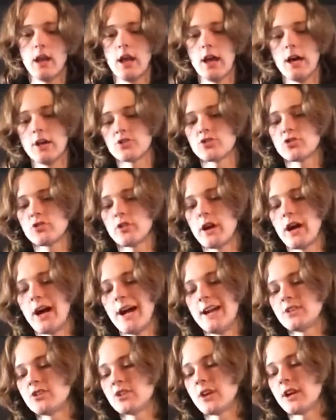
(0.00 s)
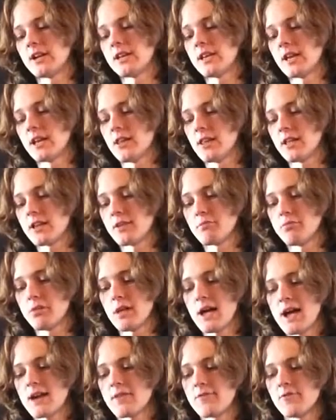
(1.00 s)
Also, I tried to get like a
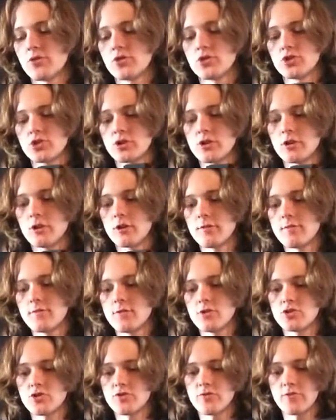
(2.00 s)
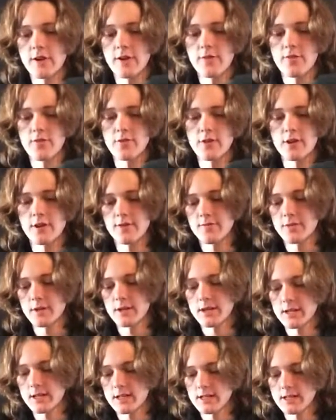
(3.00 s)
black version of the survival knife,
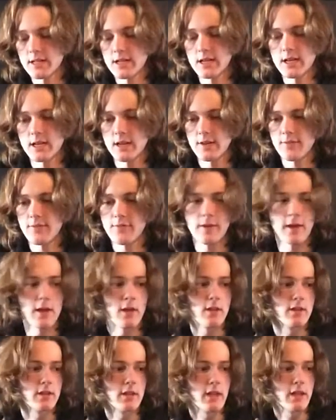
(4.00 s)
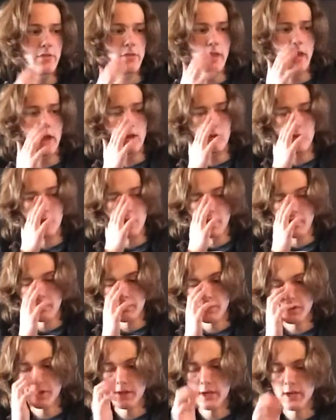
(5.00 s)
but I guess I failed to get that.
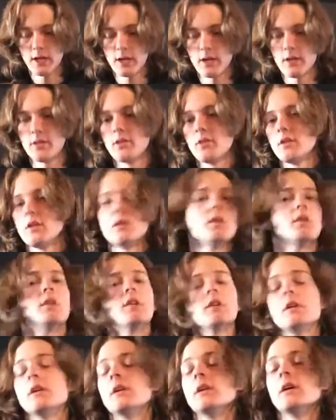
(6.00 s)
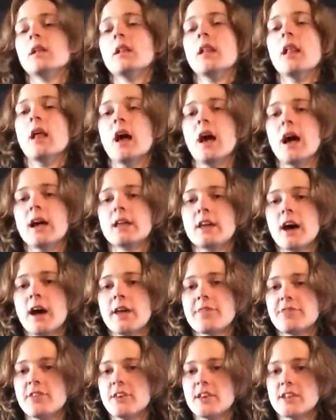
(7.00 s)
But then I
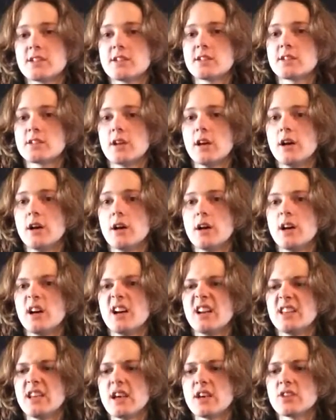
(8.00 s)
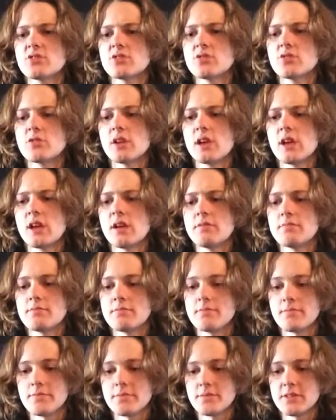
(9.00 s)
got this yesterday.
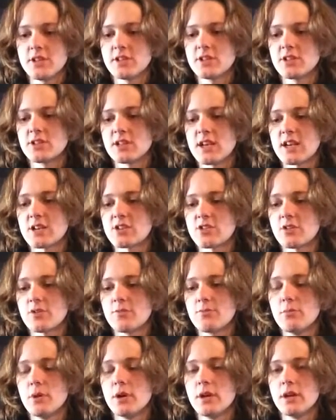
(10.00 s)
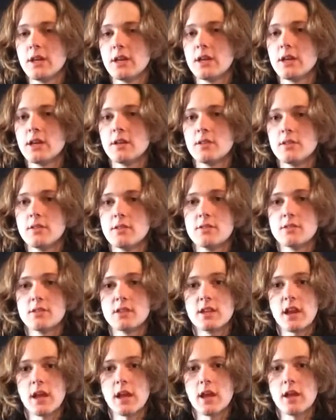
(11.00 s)
This is actually Monday
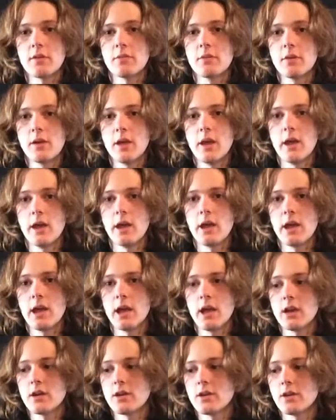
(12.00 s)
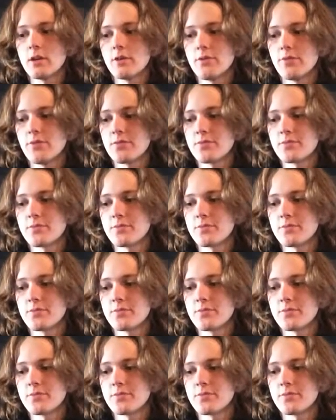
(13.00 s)
today, and I